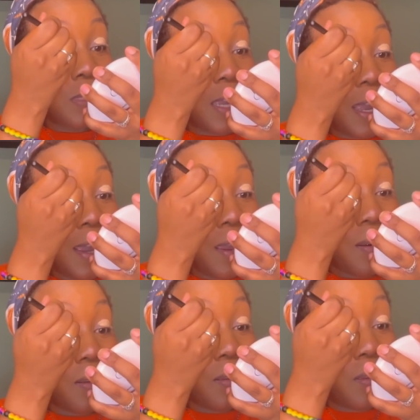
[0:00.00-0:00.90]

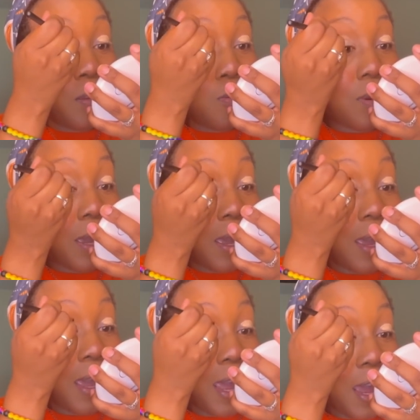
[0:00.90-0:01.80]
and you
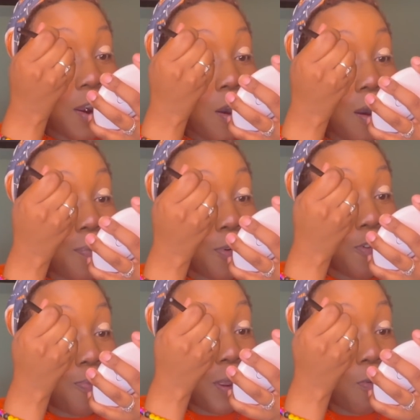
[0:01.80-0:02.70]
cannot
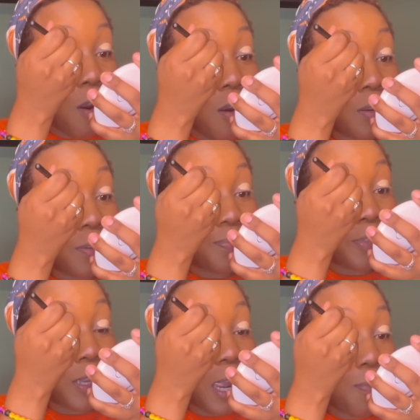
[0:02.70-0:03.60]
prove me wrong.
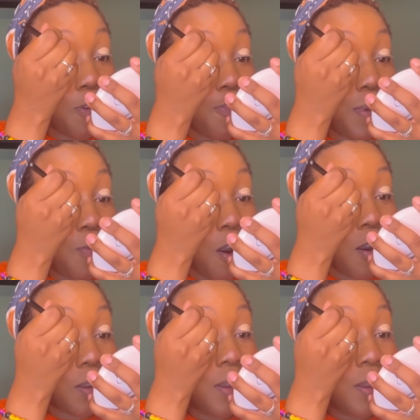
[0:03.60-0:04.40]
You can't prove me wrong.